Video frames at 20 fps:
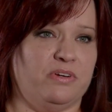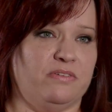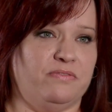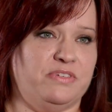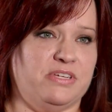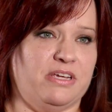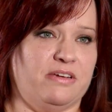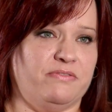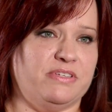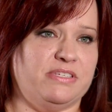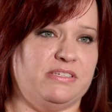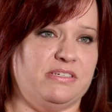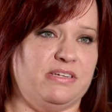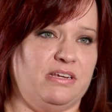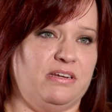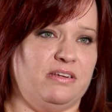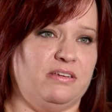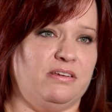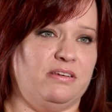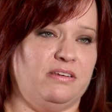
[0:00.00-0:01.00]
would have
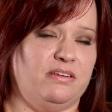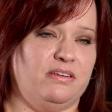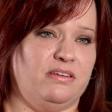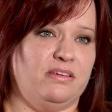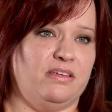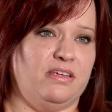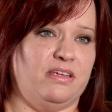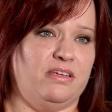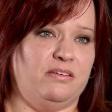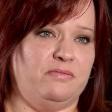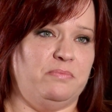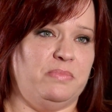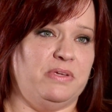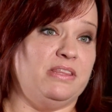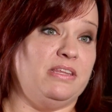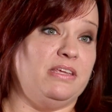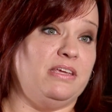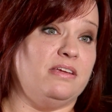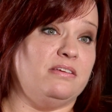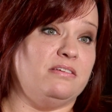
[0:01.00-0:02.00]
devastated and
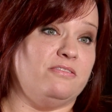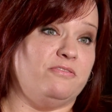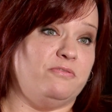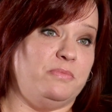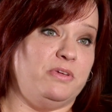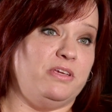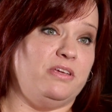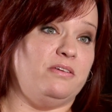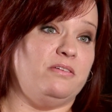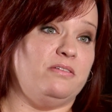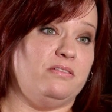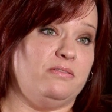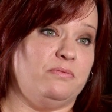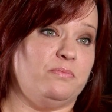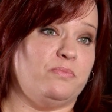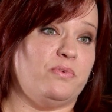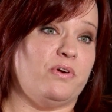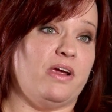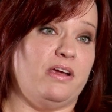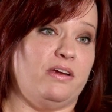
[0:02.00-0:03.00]
been the end of me
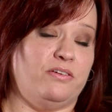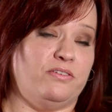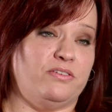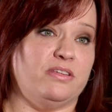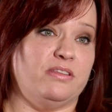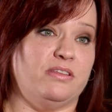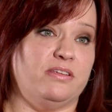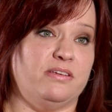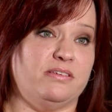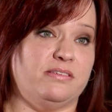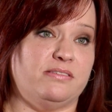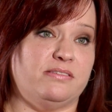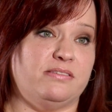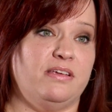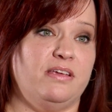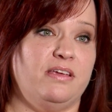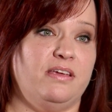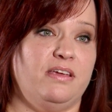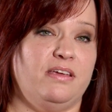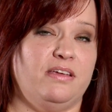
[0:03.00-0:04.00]
prior to this,
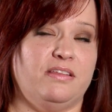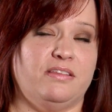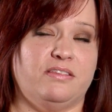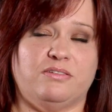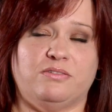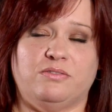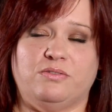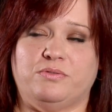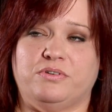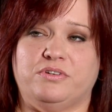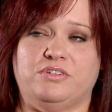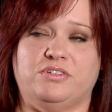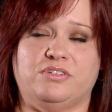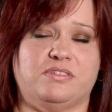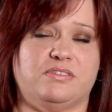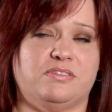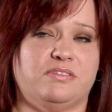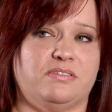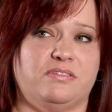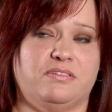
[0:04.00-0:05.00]
the Lord
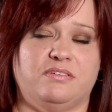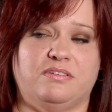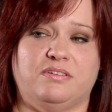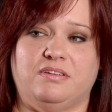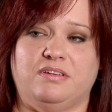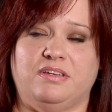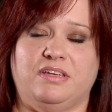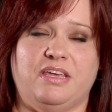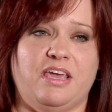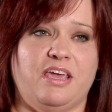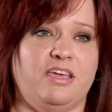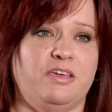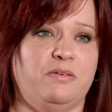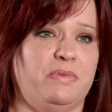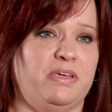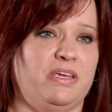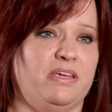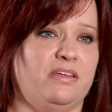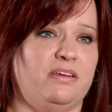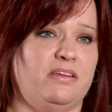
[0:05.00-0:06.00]
just
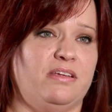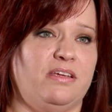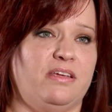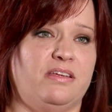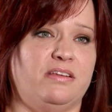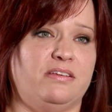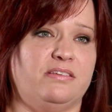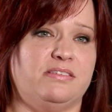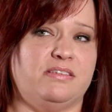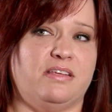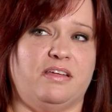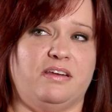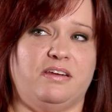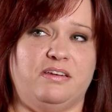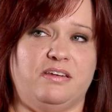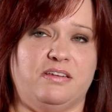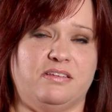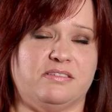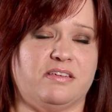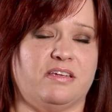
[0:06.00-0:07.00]
came in and said,
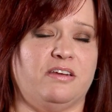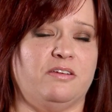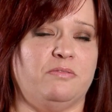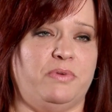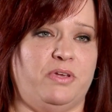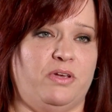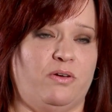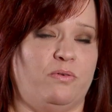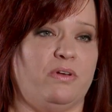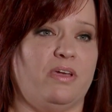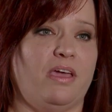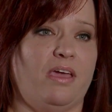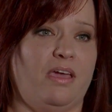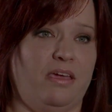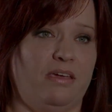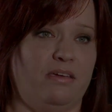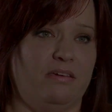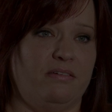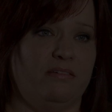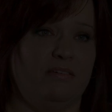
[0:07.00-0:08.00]
it's going to be okay.